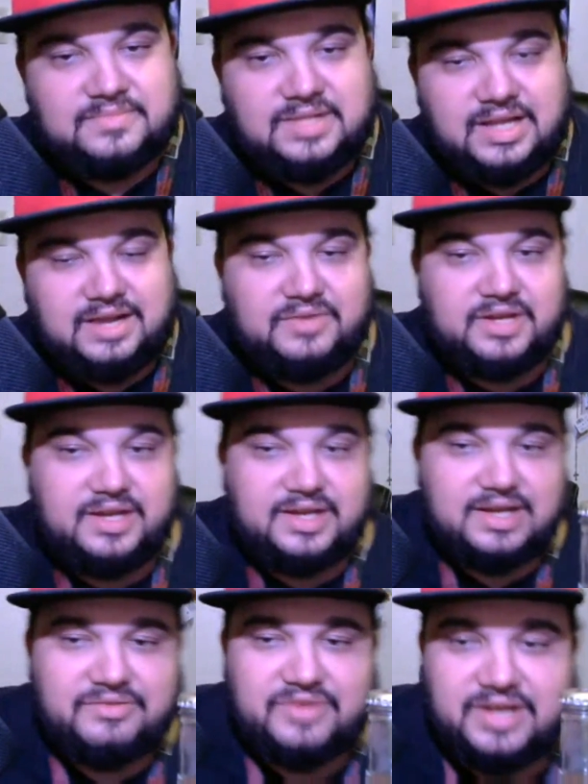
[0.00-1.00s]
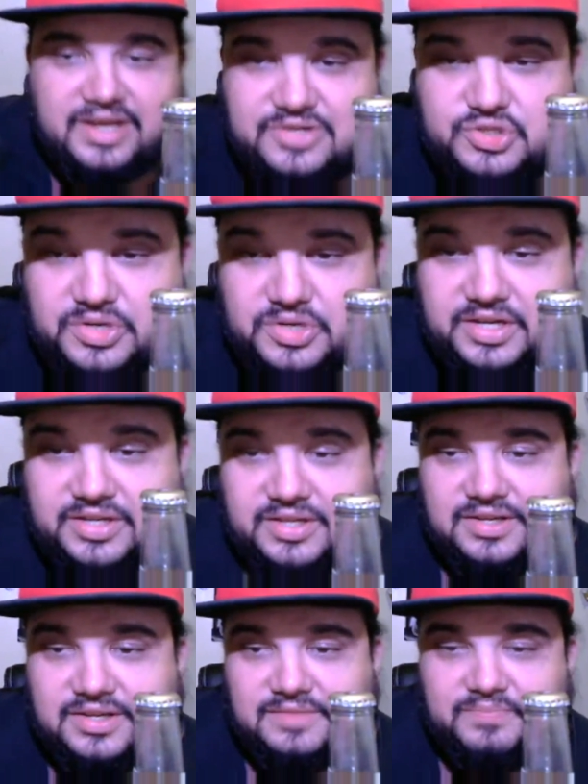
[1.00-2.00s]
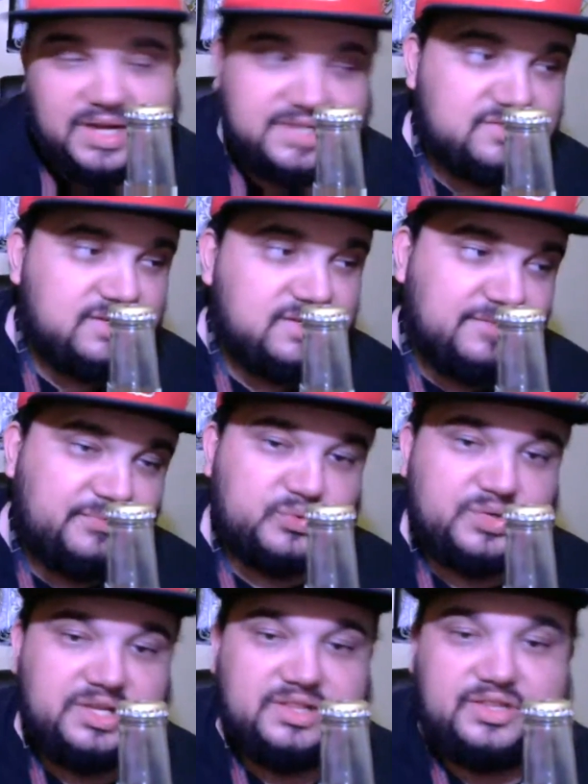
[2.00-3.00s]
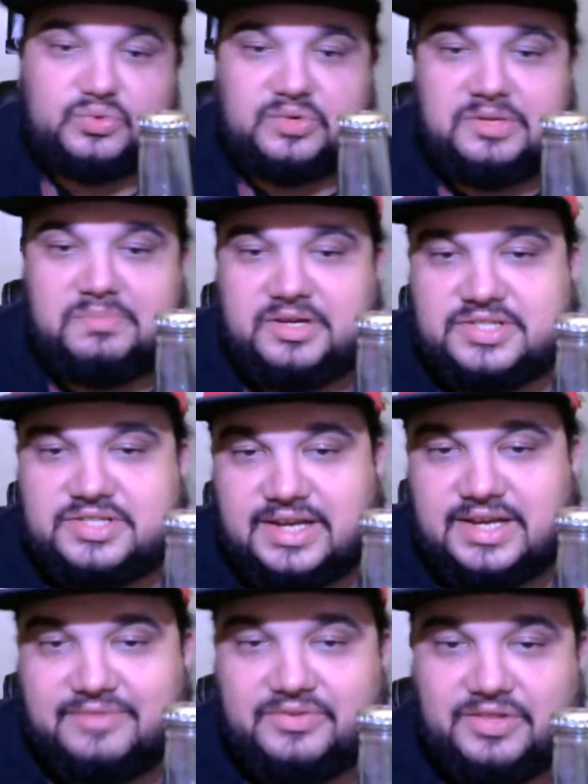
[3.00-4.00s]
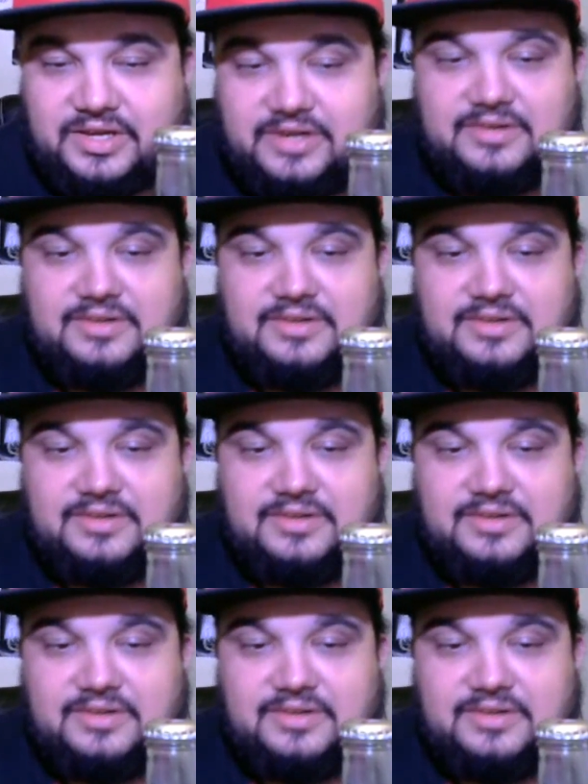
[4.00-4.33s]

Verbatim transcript: haven't haven't had a drink. I still have three the three beers I have in there.